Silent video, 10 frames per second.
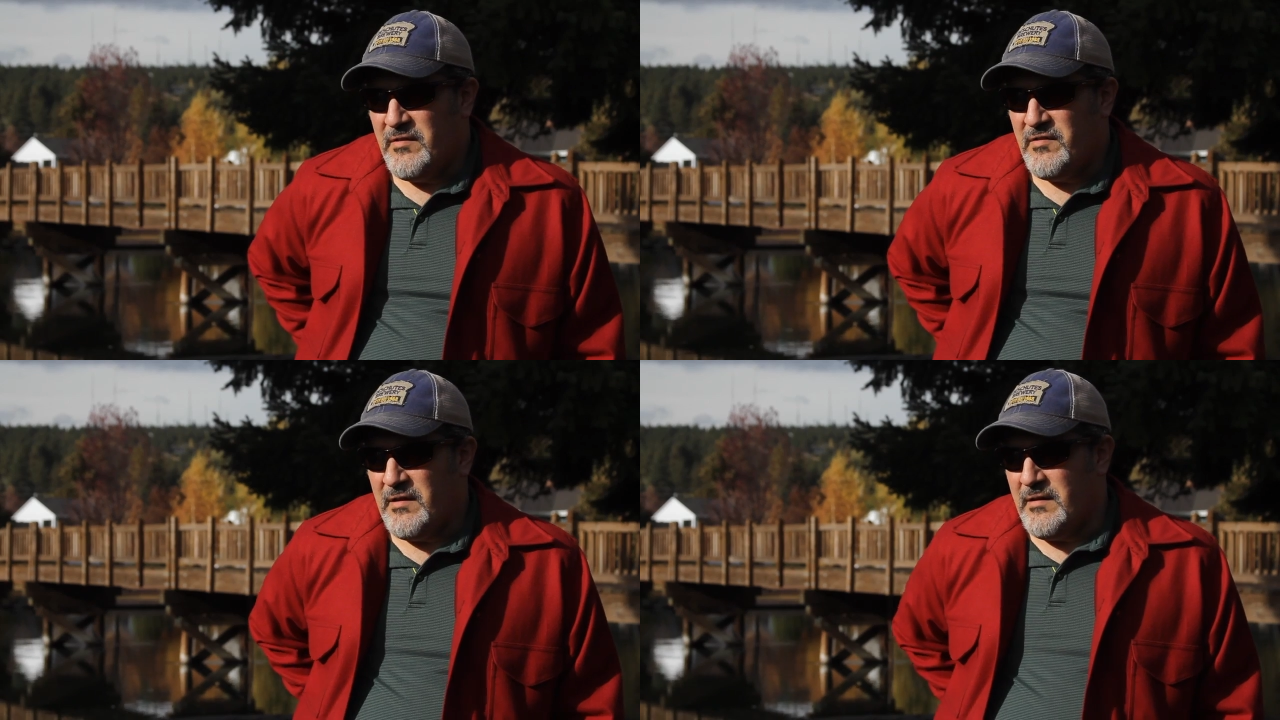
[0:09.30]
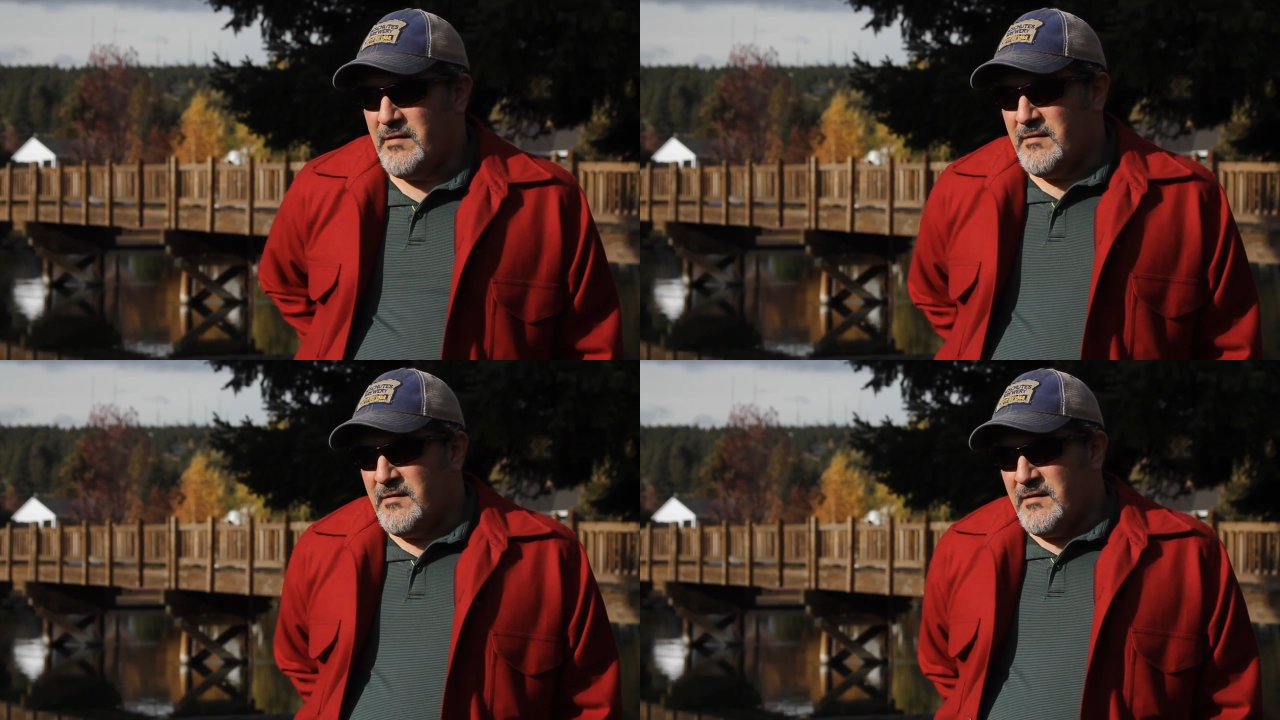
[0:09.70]
is
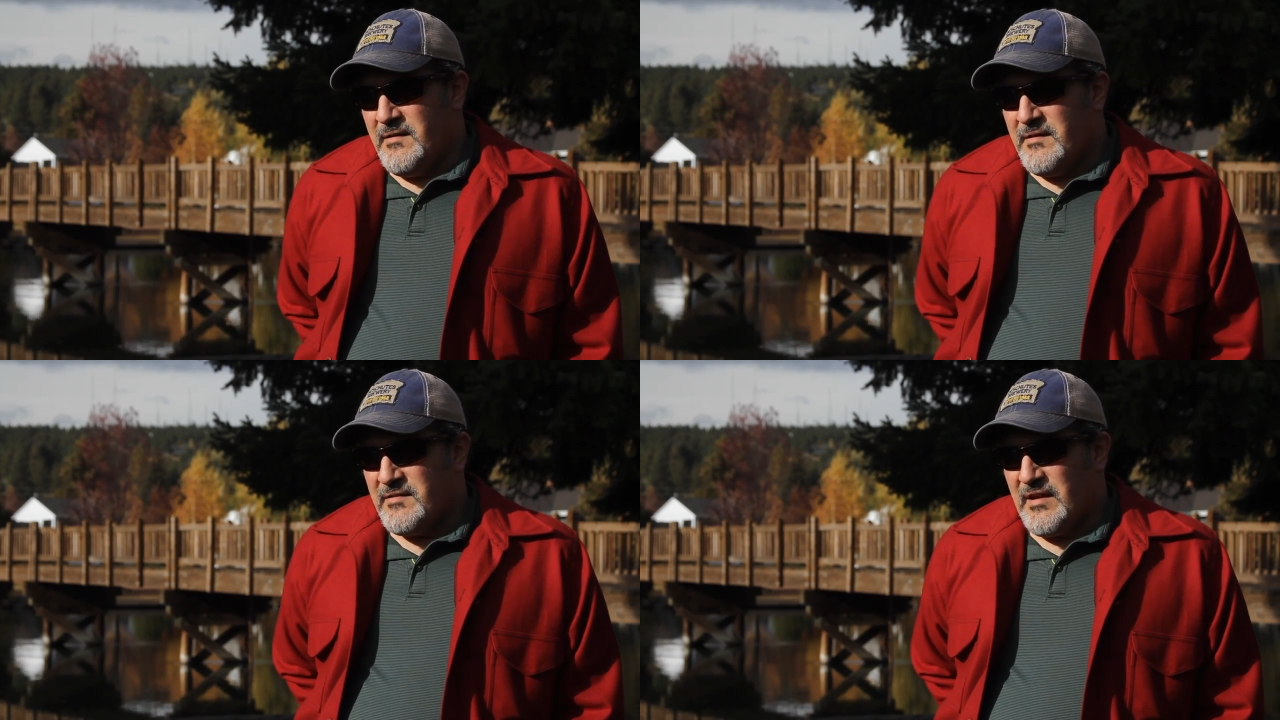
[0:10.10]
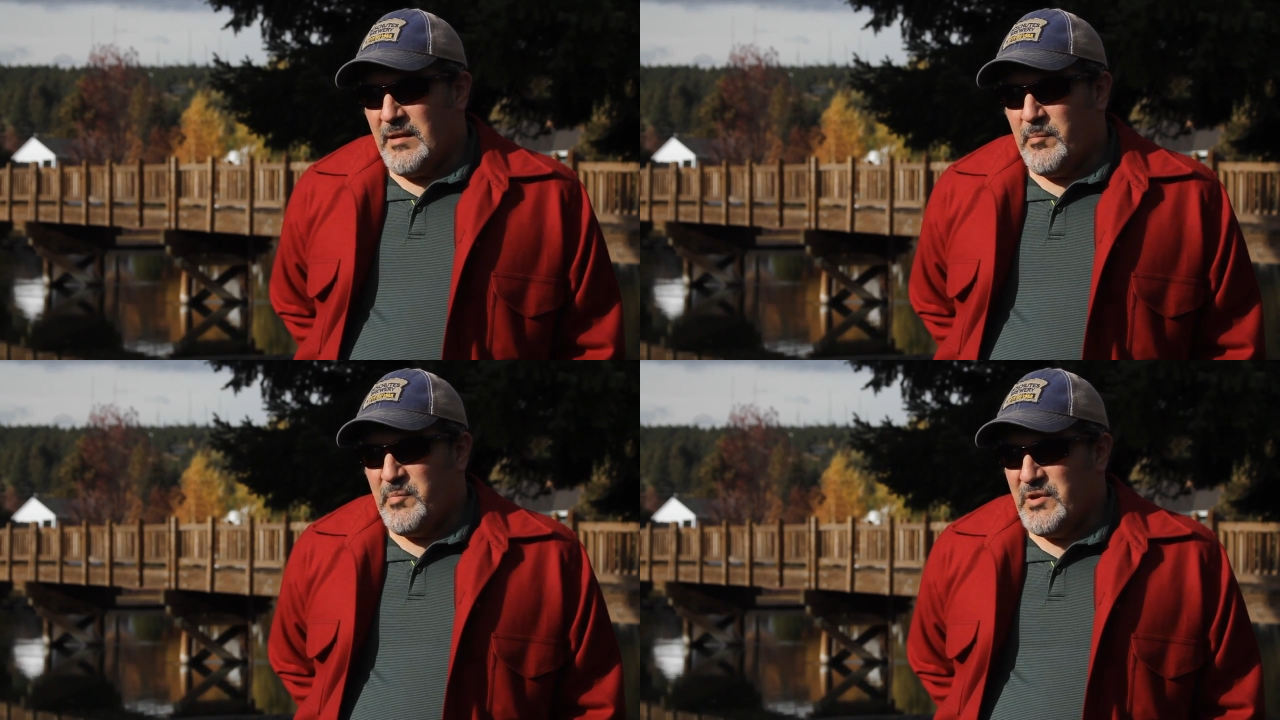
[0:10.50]
it's
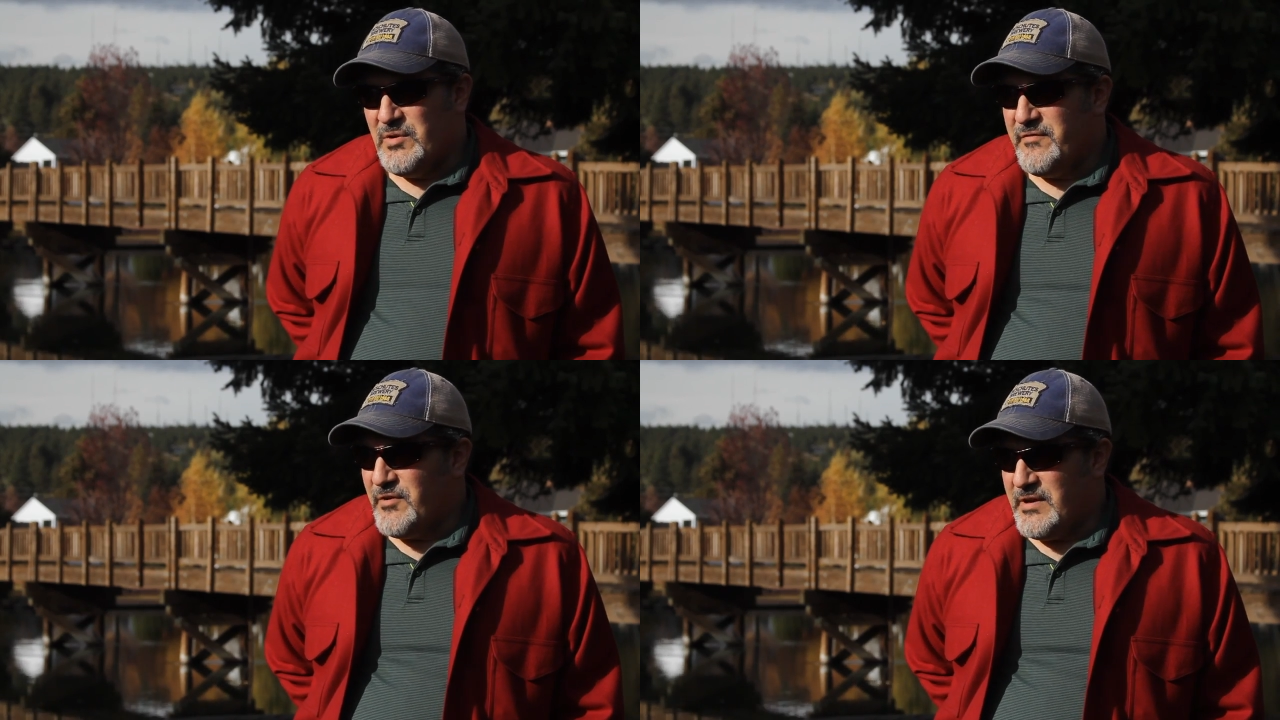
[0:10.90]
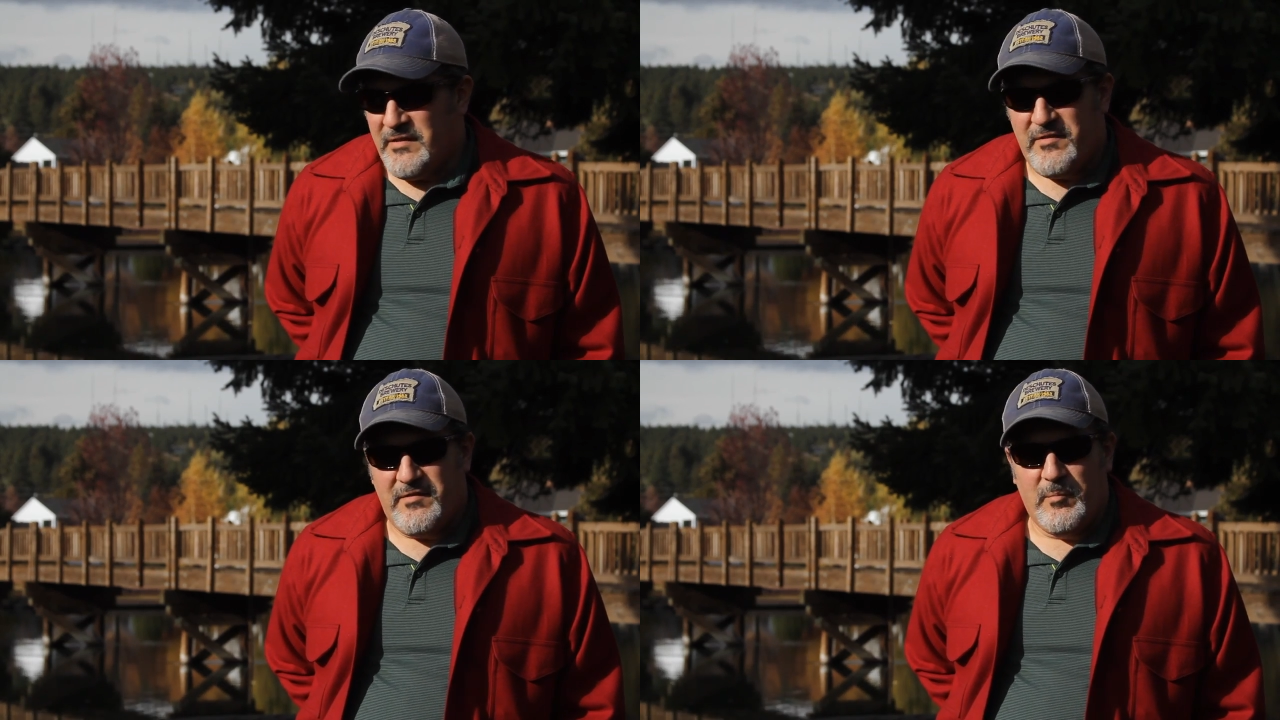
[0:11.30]
kind of beautiful in
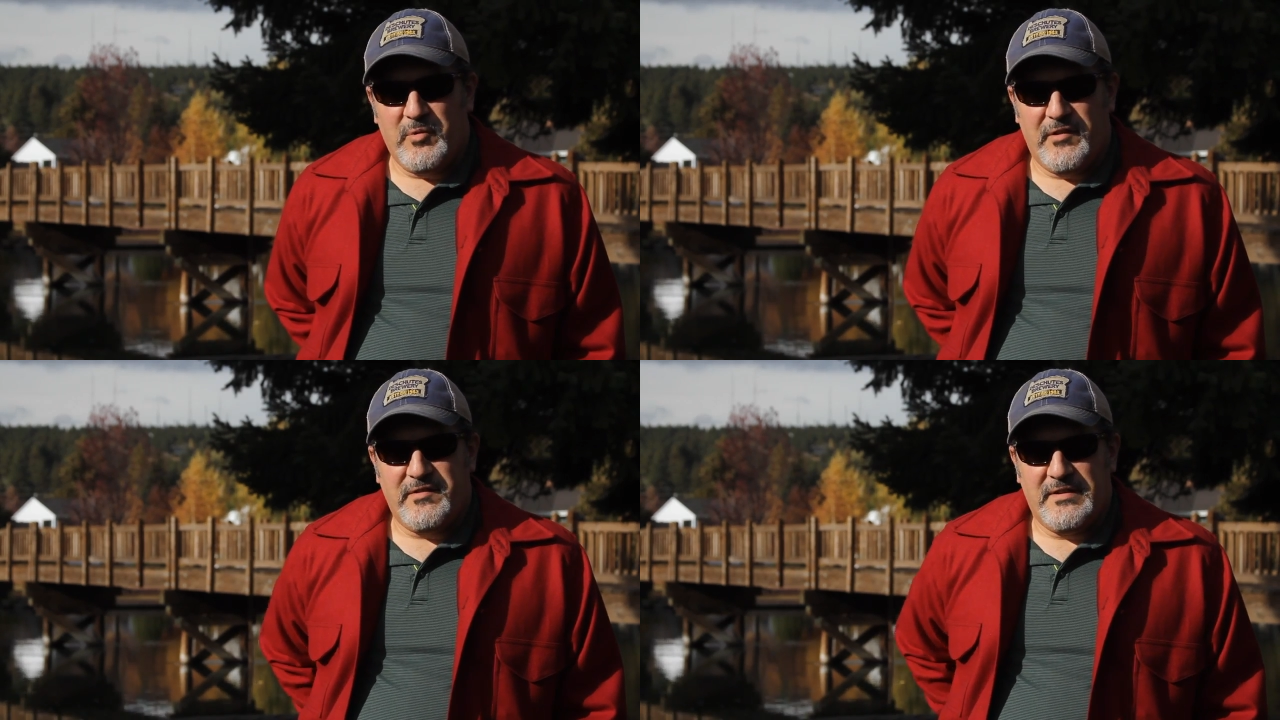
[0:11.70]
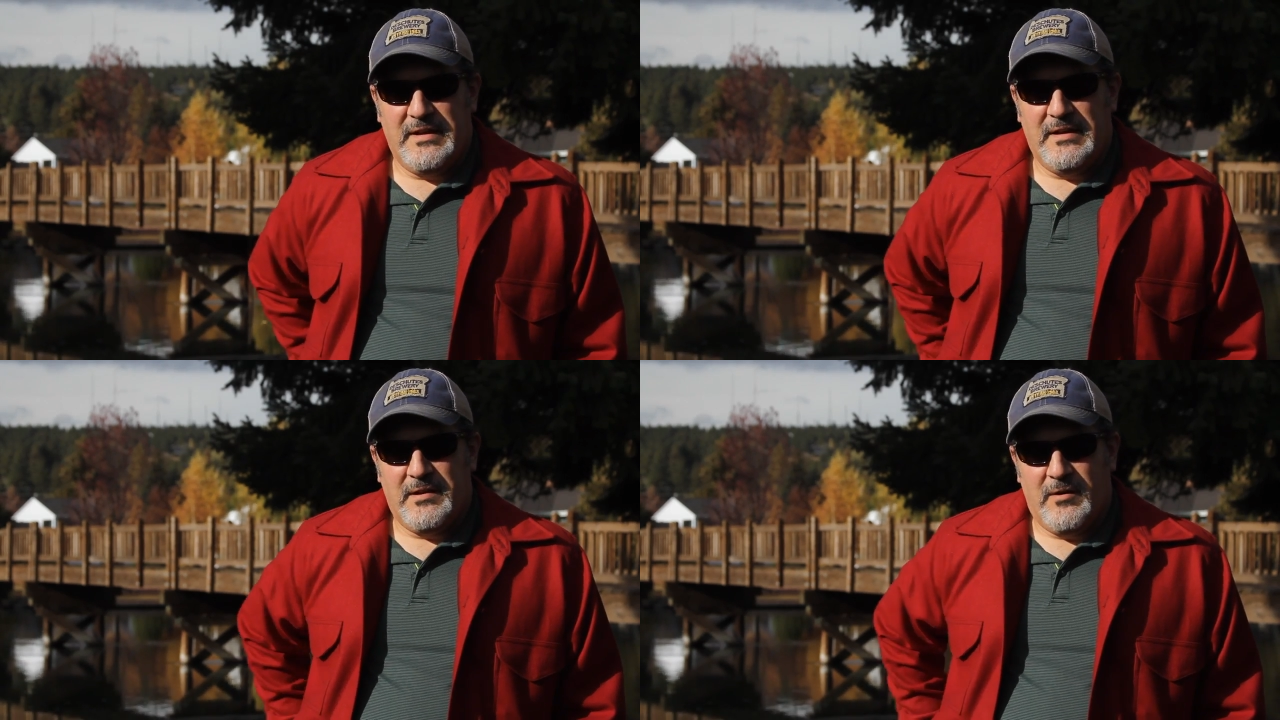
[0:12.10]
its simplicity. You